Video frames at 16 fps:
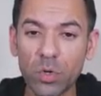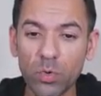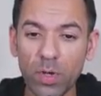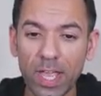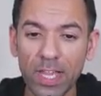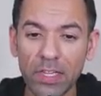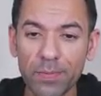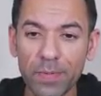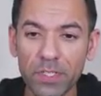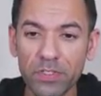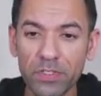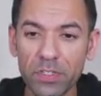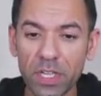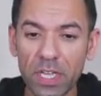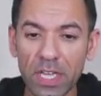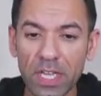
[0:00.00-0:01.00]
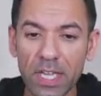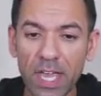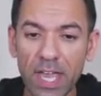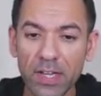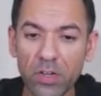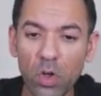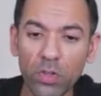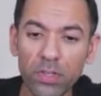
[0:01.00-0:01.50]
elements.
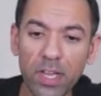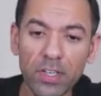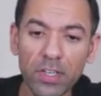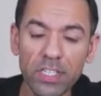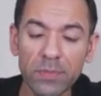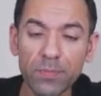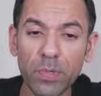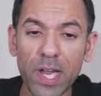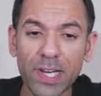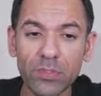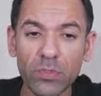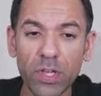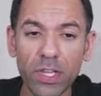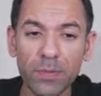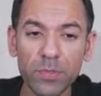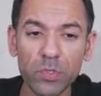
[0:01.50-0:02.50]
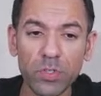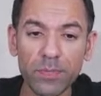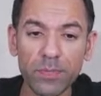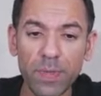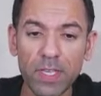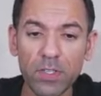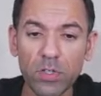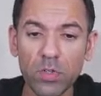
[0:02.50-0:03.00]
And not only are these practical elements going to
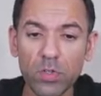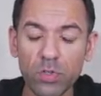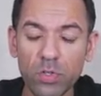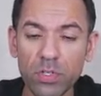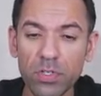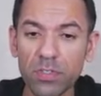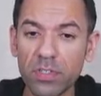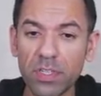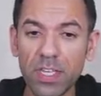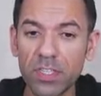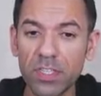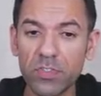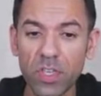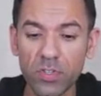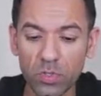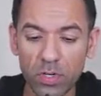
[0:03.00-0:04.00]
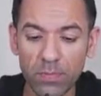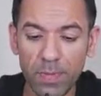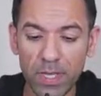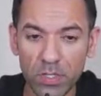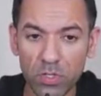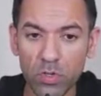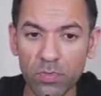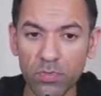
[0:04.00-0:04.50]
make you, it's going to
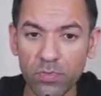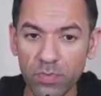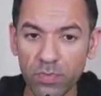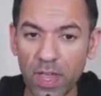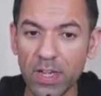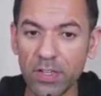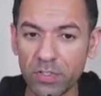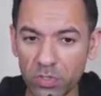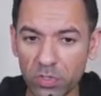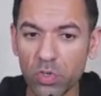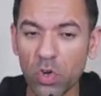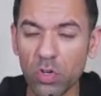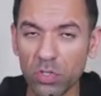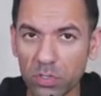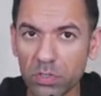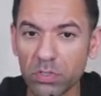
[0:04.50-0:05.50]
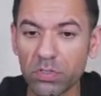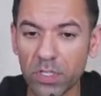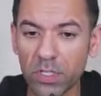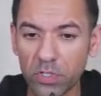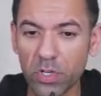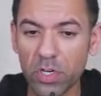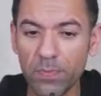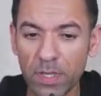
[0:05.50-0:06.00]
make you very strong. It's
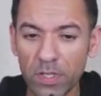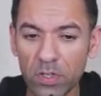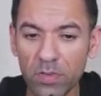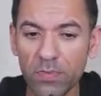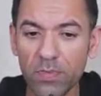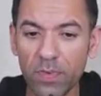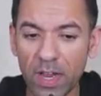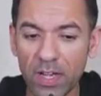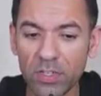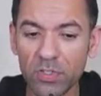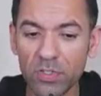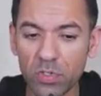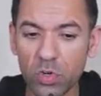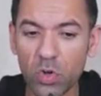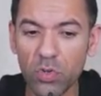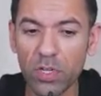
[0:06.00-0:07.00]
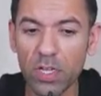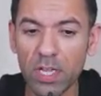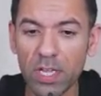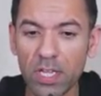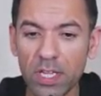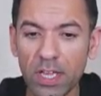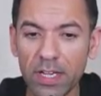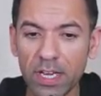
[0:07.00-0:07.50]
going to make you very strong
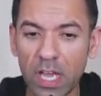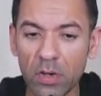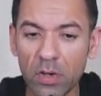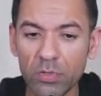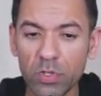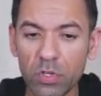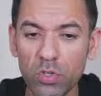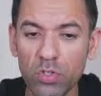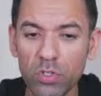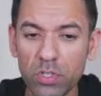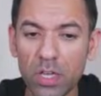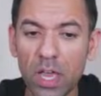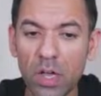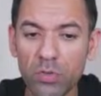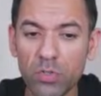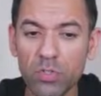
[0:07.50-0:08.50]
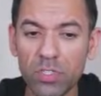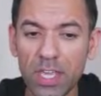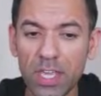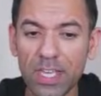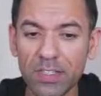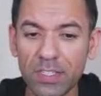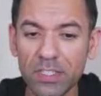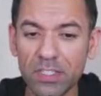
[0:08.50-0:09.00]
and how you
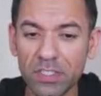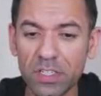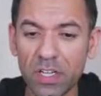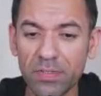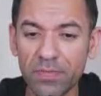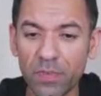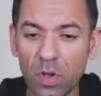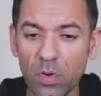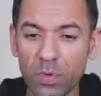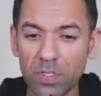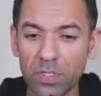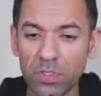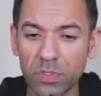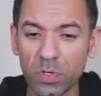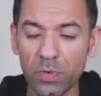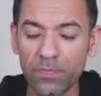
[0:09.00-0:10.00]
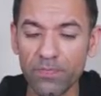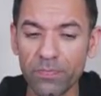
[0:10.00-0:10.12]
take this stuff forward. So